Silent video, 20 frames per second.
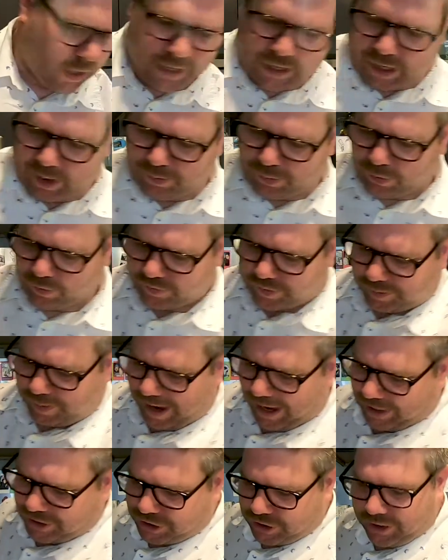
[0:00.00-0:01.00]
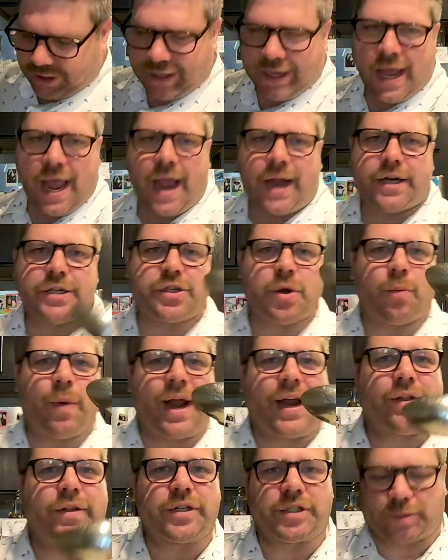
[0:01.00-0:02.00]
heat-proof spatula, and just a
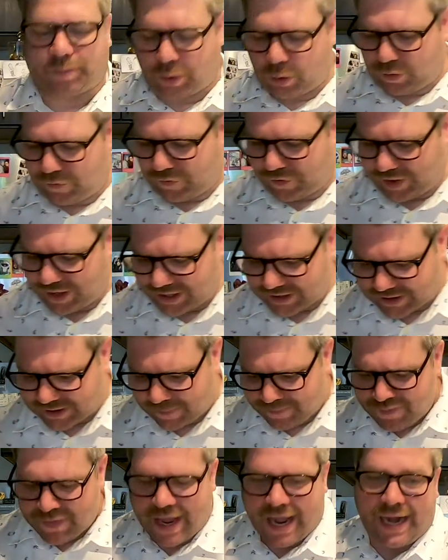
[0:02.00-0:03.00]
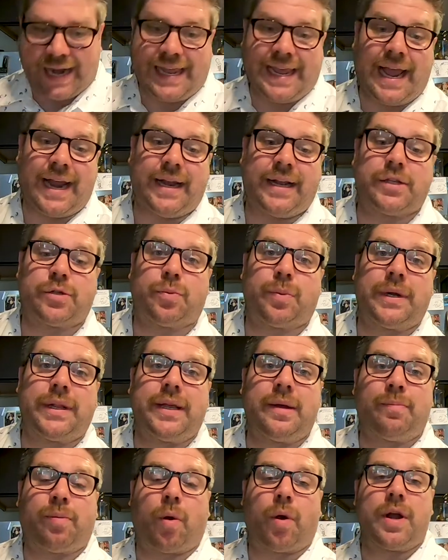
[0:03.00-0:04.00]
regular spoon for this. And again, it's really
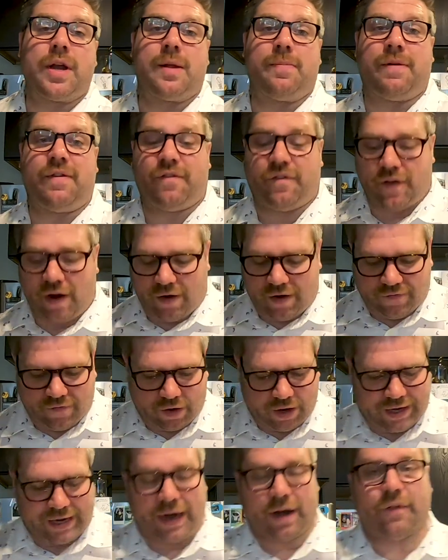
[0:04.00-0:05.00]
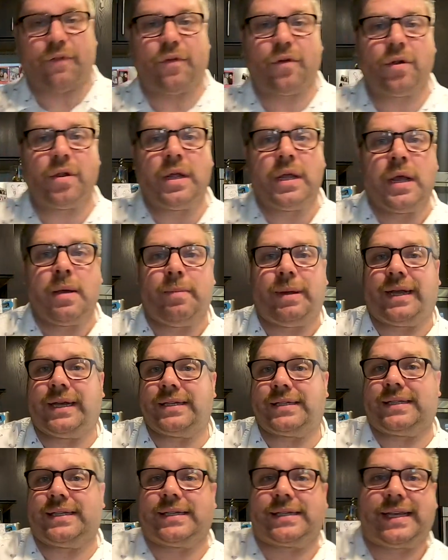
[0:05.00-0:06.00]
important to be very careful,
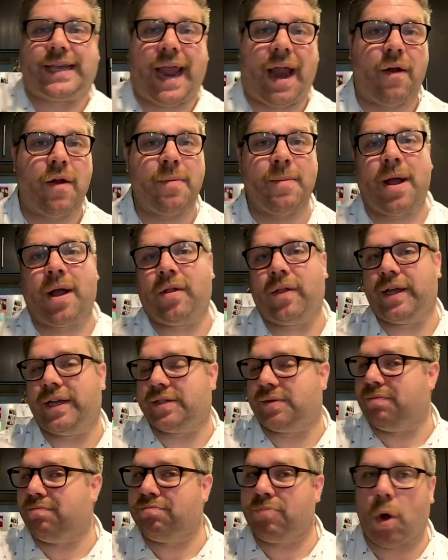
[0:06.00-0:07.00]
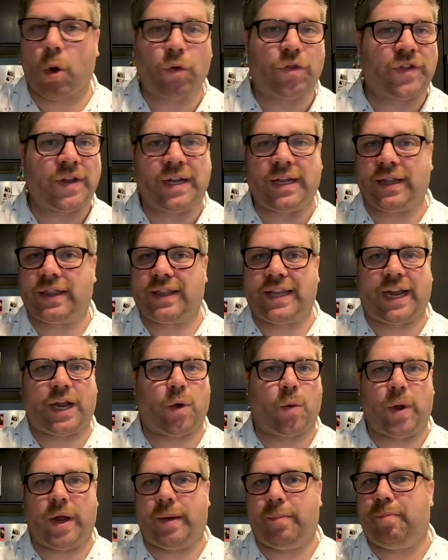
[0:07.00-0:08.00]
because this caramel is molten,
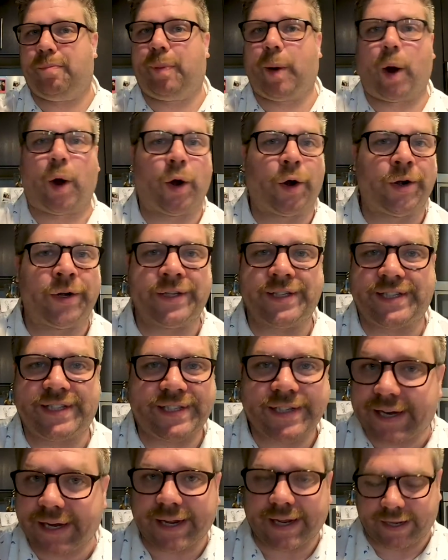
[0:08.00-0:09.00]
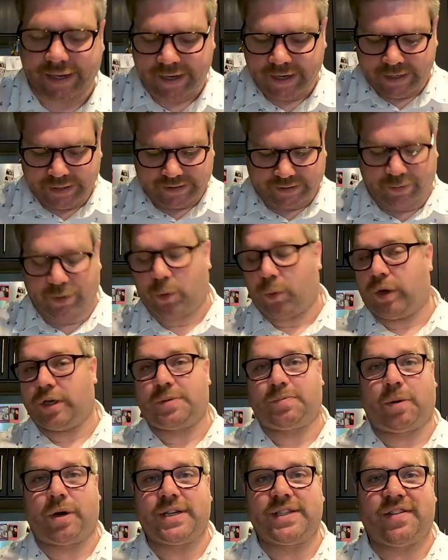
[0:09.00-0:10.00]
liquid, burn city. Some of the worst
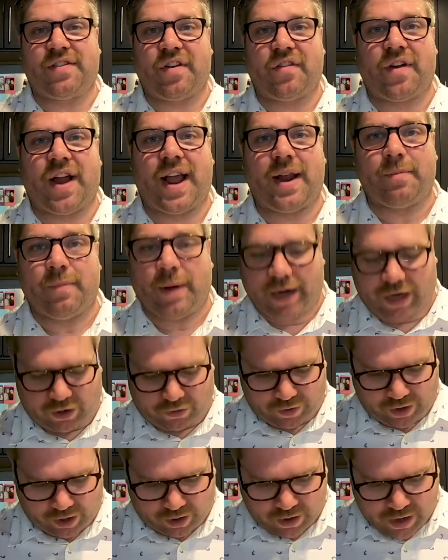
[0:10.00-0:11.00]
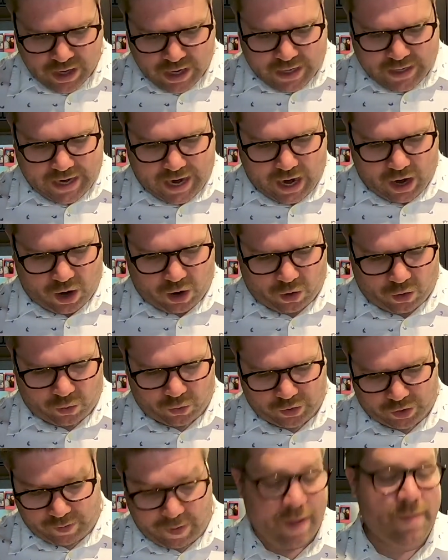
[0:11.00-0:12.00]
burns I've ever had in my career. Now,
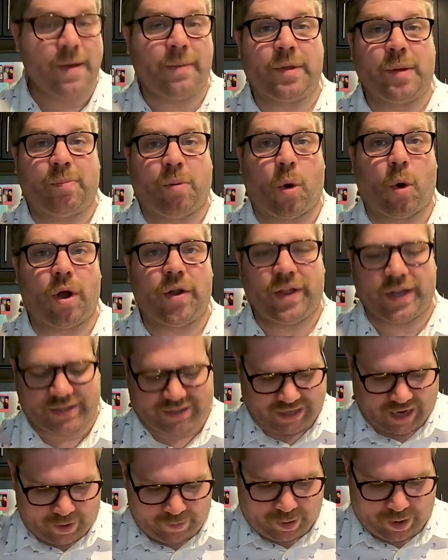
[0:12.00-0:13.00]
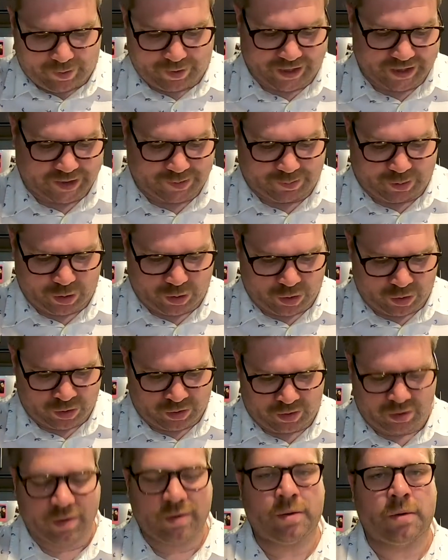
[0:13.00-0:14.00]
you may be able to pour this. I'm probably gonna
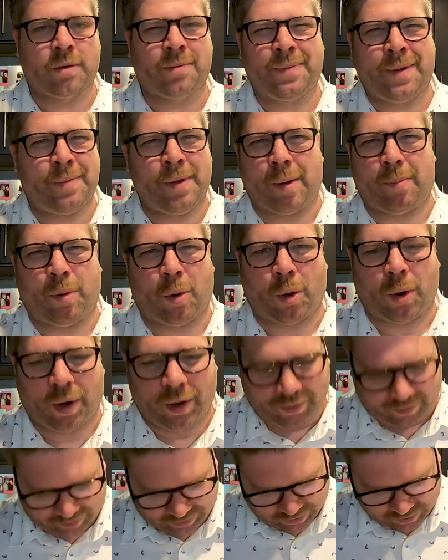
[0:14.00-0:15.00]
spoon, maybe I'll pour.